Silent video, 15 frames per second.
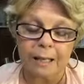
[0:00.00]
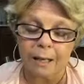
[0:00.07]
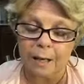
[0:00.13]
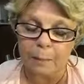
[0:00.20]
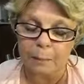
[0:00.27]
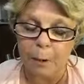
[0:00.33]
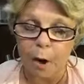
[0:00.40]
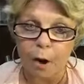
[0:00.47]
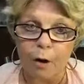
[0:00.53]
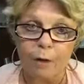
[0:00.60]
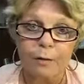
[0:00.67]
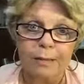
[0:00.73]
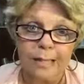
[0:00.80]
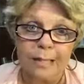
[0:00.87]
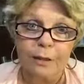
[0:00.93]
in
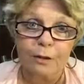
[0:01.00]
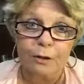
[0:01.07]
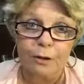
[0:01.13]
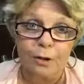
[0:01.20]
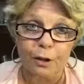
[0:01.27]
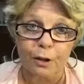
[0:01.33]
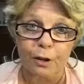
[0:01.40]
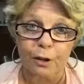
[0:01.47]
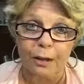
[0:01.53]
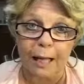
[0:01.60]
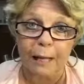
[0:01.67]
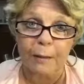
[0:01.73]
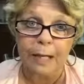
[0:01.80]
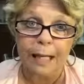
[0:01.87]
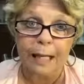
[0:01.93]
Paul's inner circle
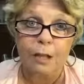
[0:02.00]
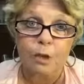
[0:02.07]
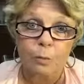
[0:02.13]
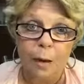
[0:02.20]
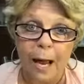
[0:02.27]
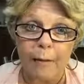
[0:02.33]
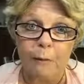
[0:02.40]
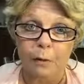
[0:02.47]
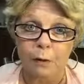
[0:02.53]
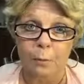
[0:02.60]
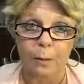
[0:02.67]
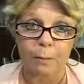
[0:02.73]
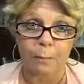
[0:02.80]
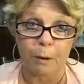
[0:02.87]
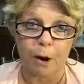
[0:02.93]
and he
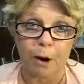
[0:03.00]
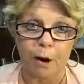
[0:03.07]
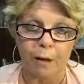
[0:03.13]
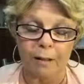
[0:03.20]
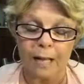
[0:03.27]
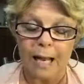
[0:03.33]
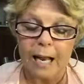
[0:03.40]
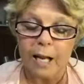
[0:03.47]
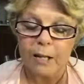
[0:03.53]
traveled with Paul.